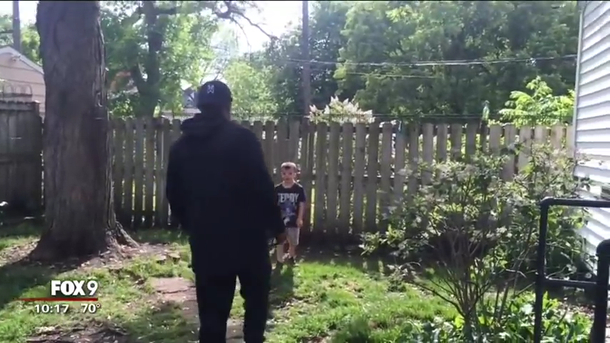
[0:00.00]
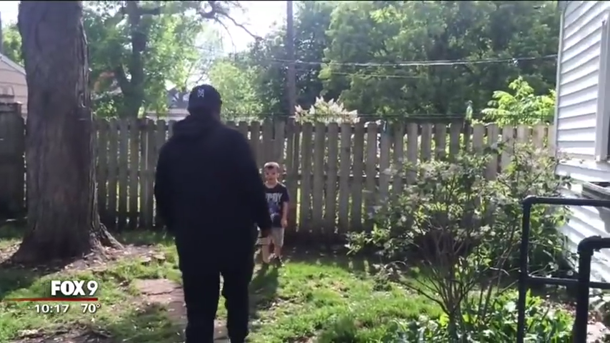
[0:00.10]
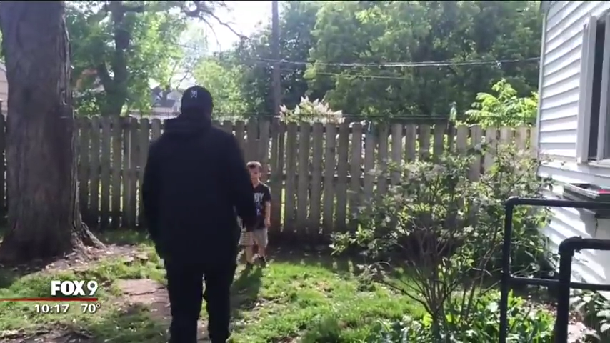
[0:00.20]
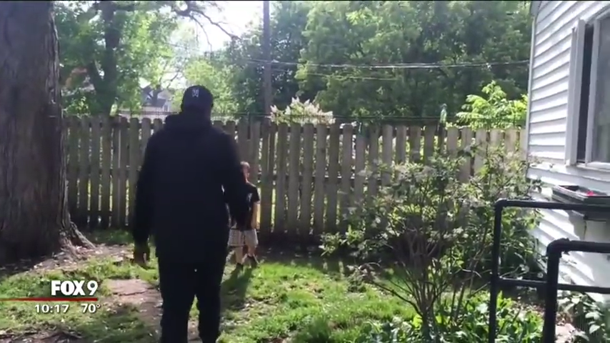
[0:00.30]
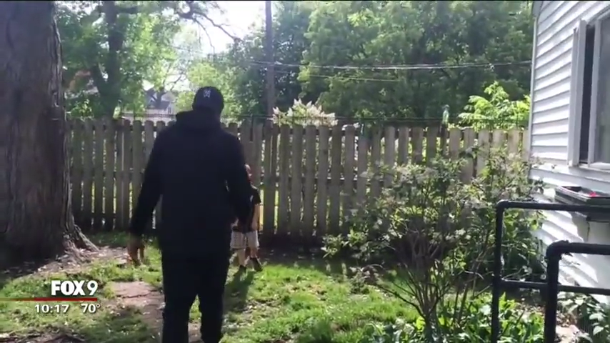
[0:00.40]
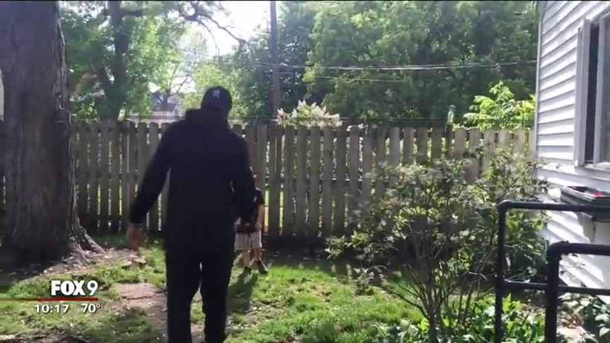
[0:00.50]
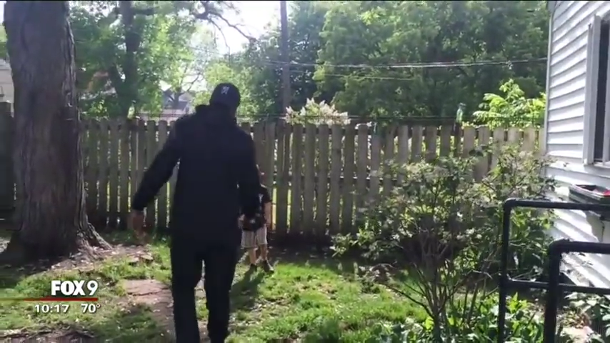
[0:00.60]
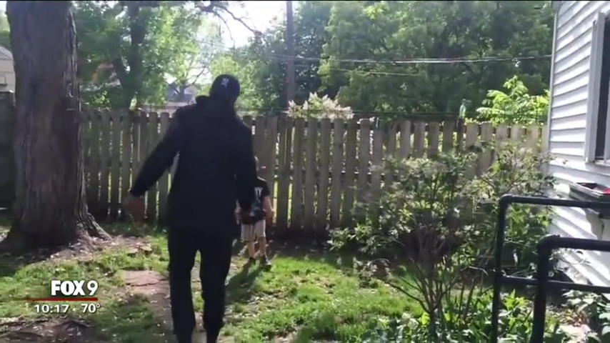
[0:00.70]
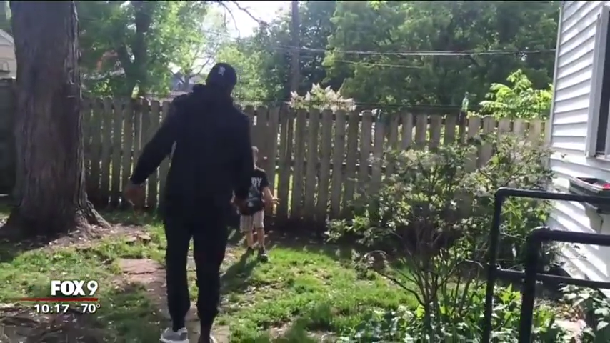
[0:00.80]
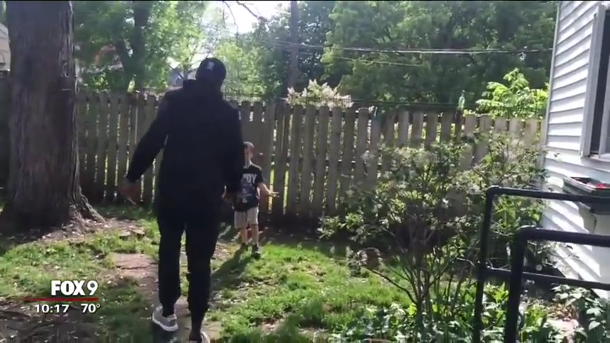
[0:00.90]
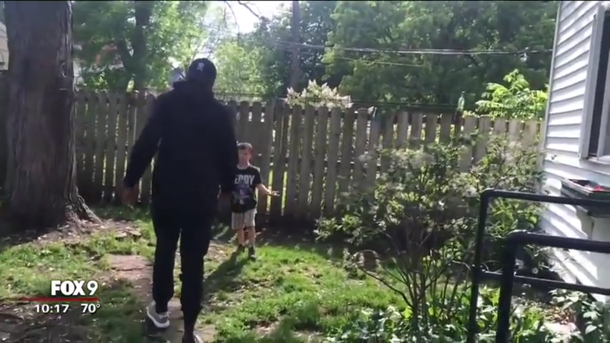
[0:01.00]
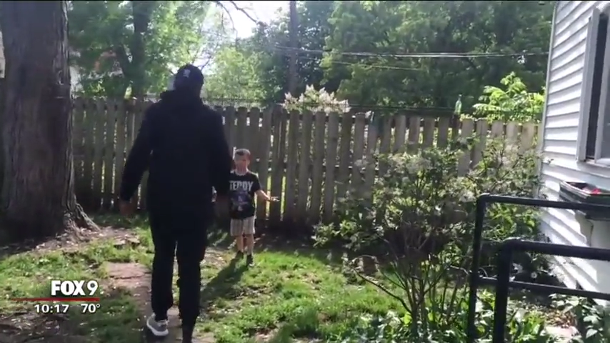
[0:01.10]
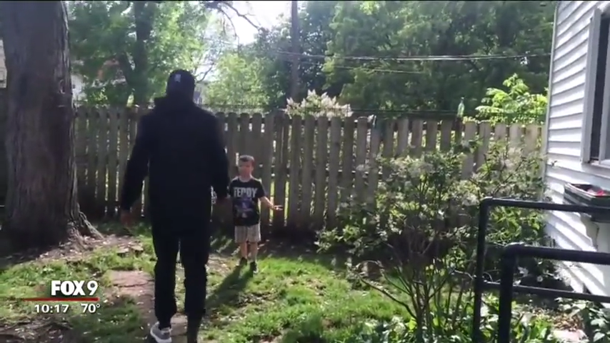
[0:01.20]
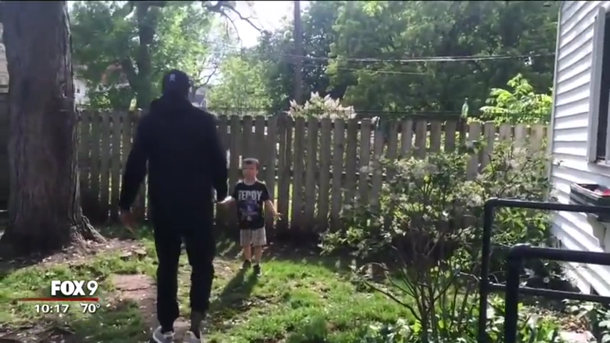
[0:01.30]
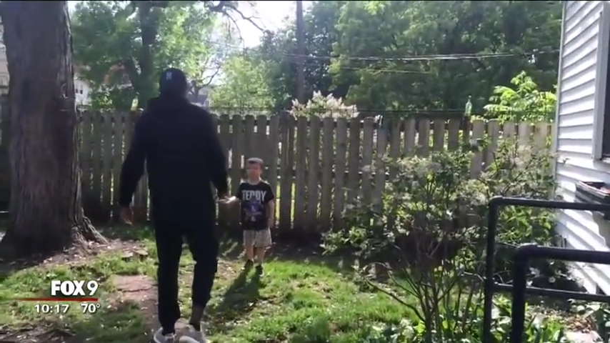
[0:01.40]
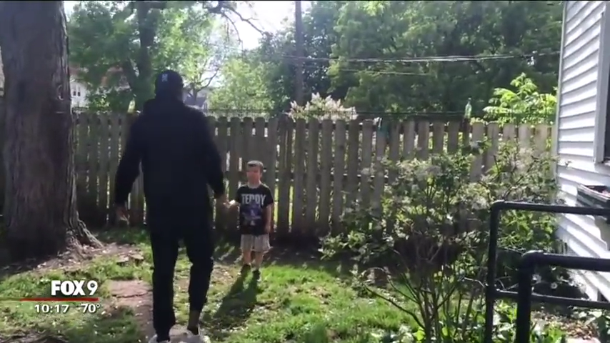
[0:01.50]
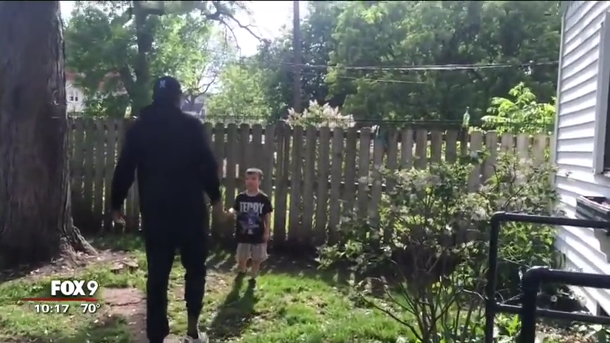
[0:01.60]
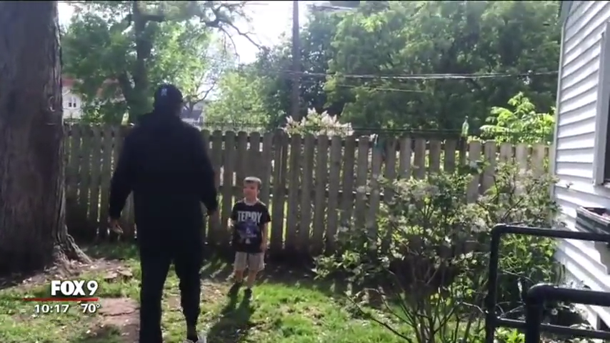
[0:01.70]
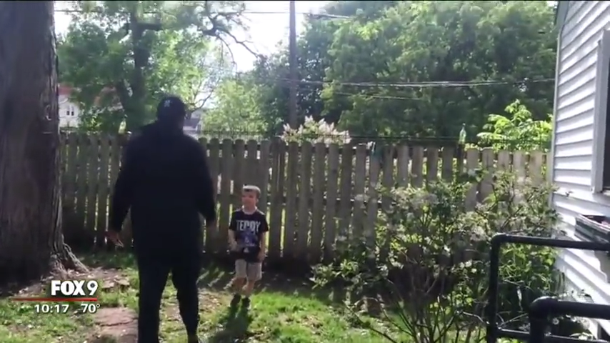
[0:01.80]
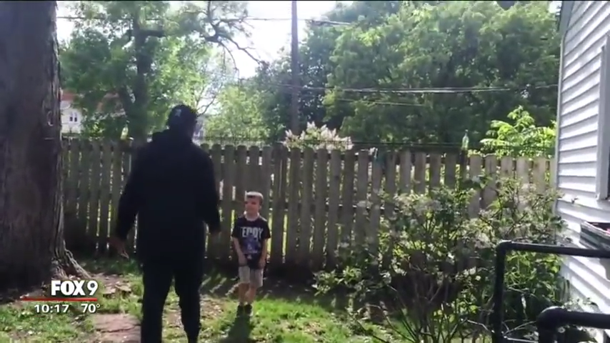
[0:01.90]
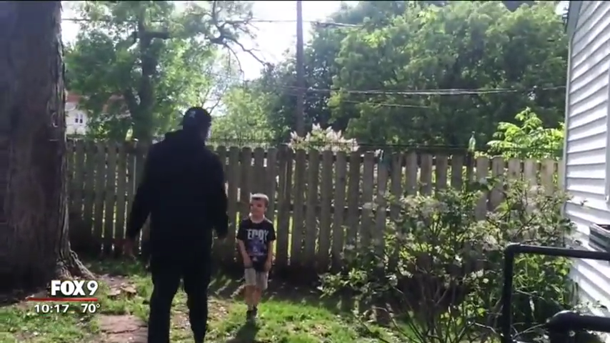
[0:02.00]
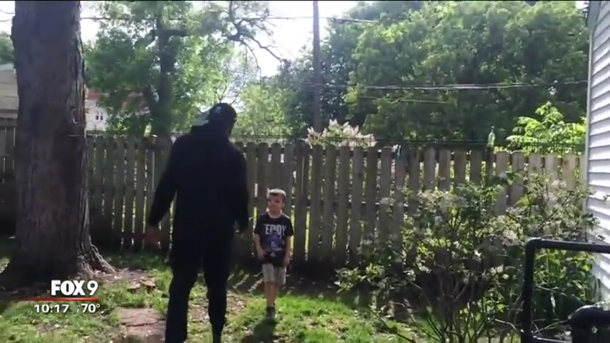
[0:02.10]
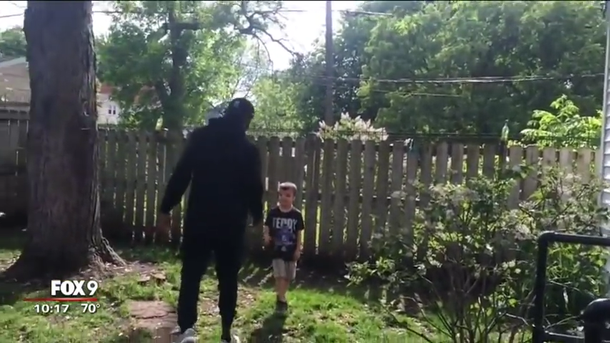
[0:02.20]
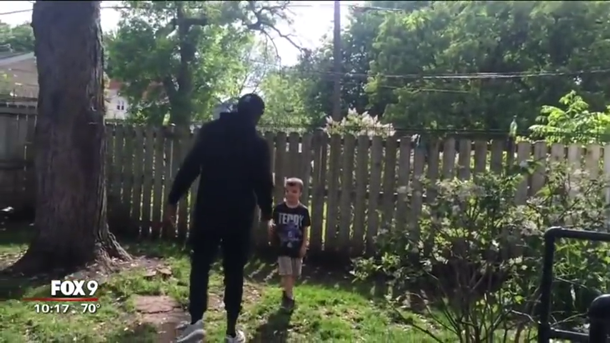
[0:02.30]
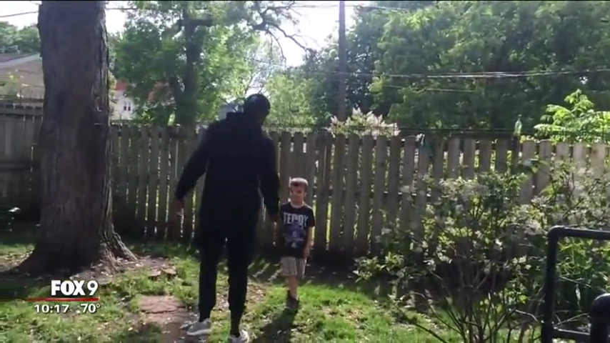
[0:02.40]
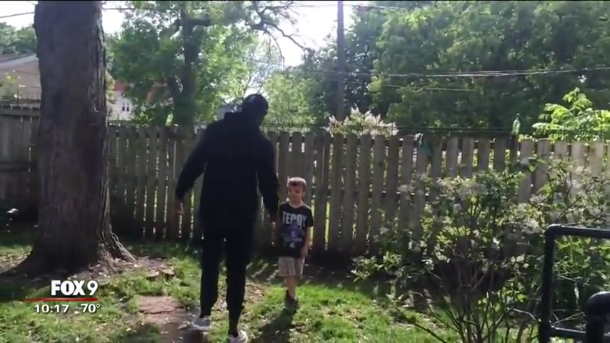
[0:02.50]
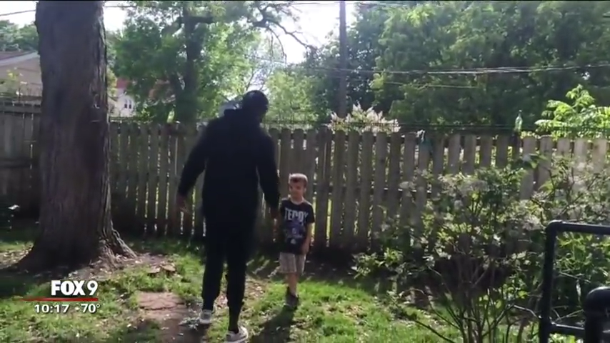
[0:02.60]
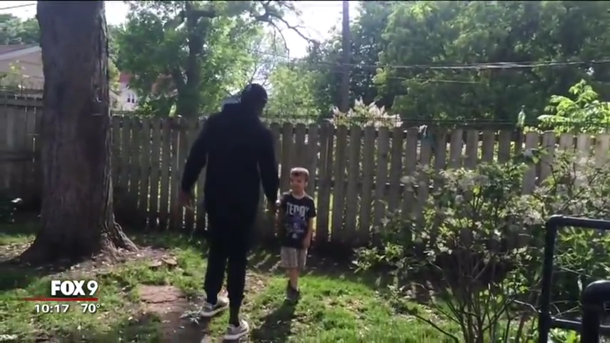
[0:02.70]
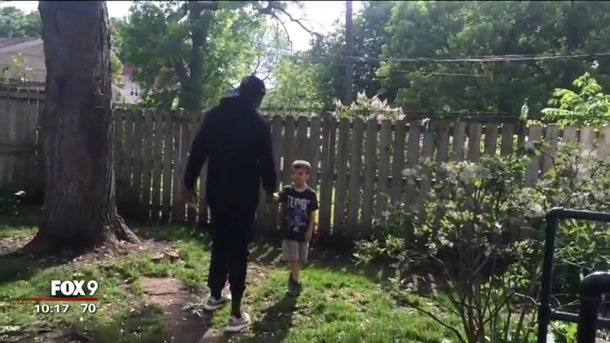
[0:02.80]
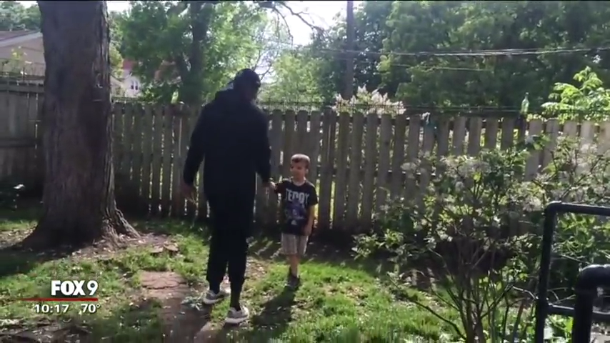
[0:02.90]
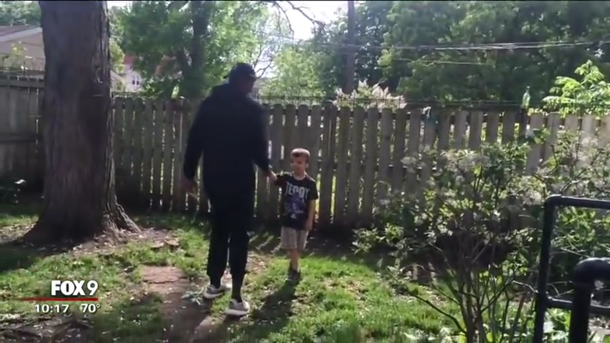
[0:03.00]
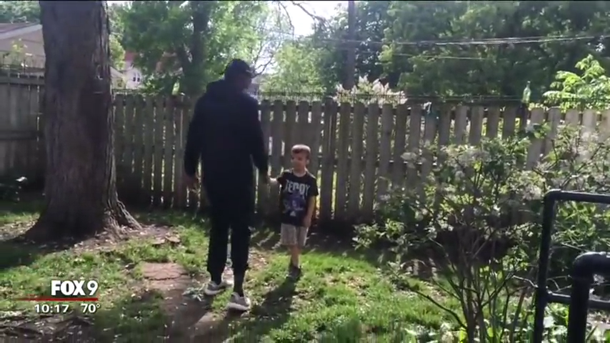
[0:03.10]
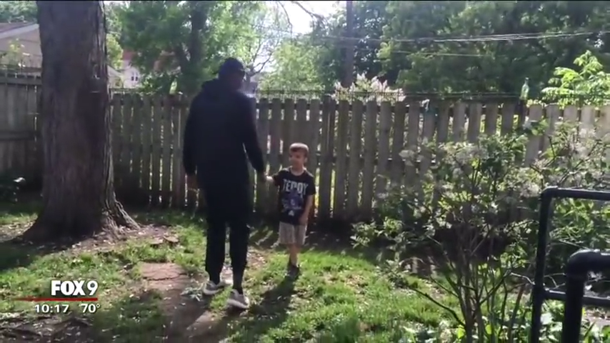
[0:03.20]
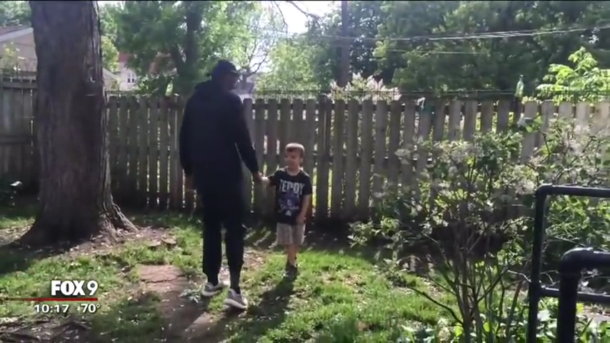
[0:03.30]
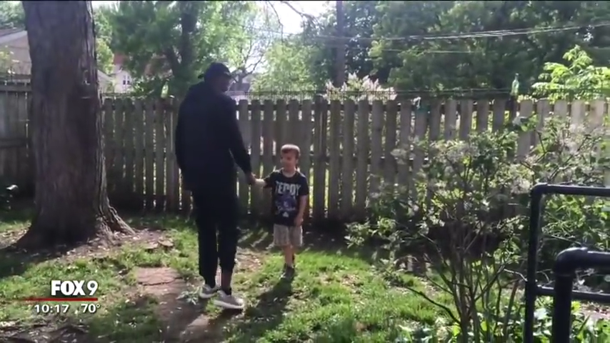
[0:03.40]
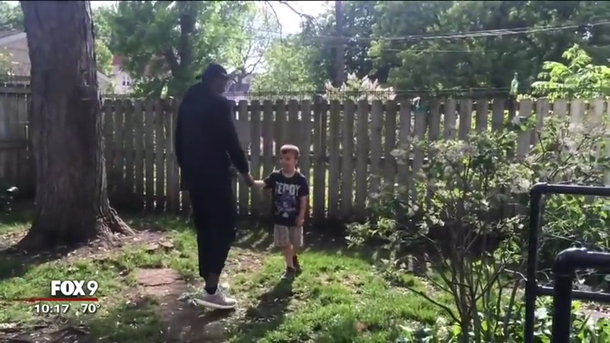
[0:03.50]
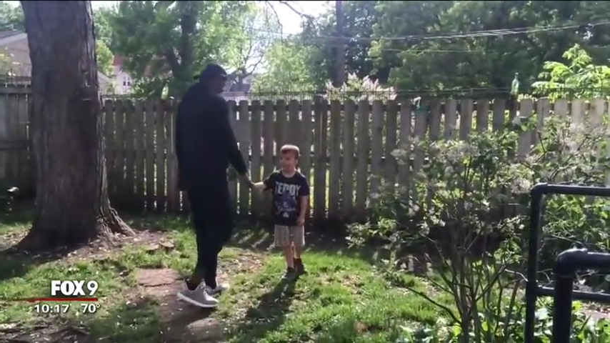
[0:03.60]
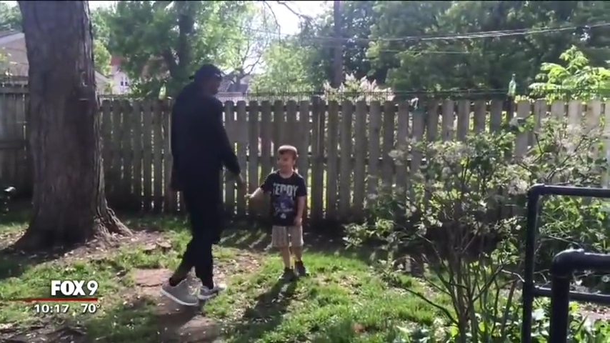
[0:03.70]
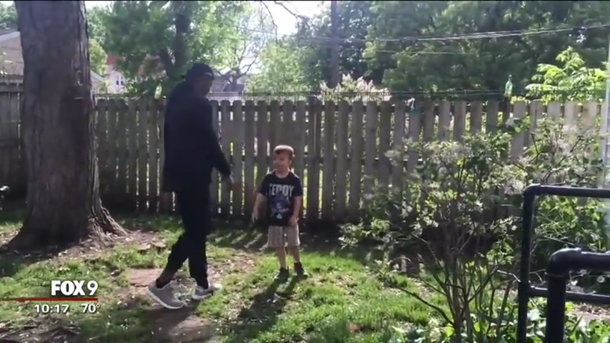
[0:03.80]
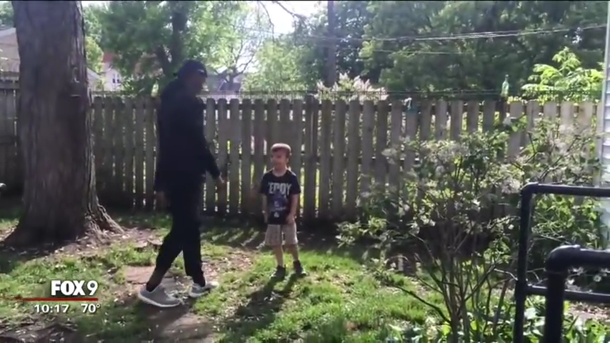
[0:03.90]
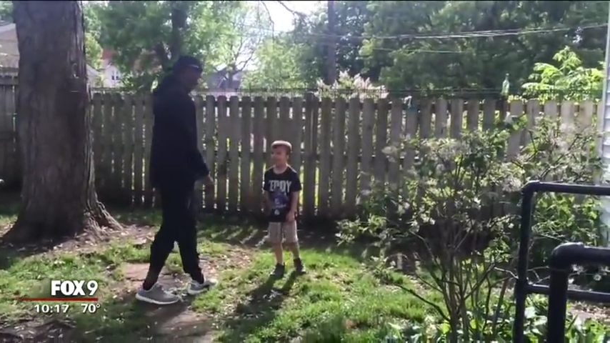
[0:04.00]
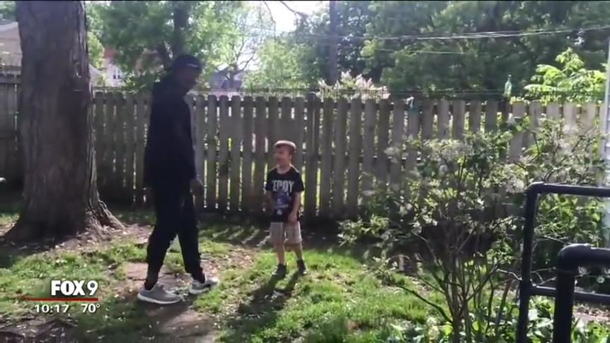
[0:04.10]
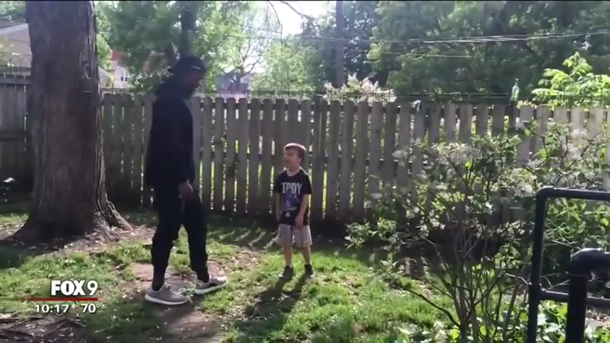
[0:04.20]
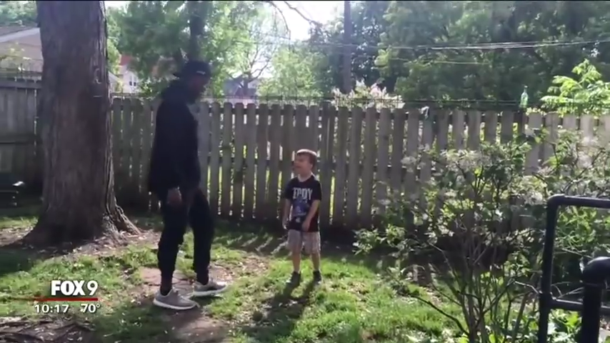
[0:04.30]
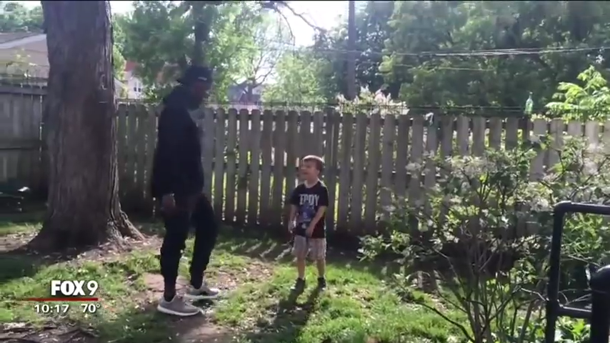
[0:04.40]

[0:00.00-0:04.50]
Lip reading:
[unreadable: no face in view]